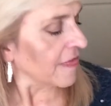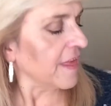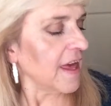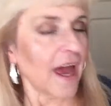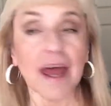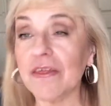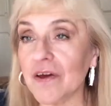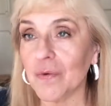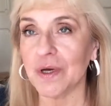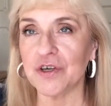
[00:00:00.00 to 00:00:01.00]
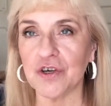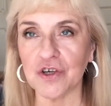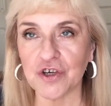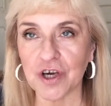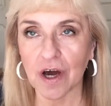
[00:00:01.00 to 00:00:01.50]
The other
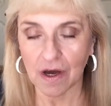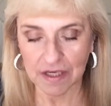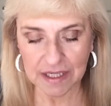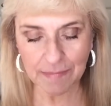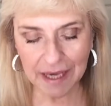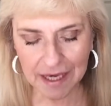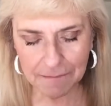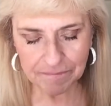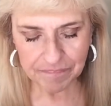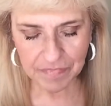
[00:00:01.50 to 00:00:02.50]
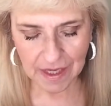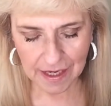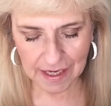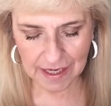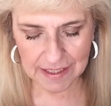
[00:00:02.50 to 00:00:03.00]
question she asked me
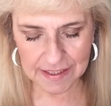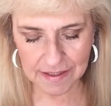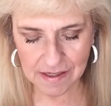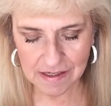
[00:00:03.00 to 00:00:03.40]
is,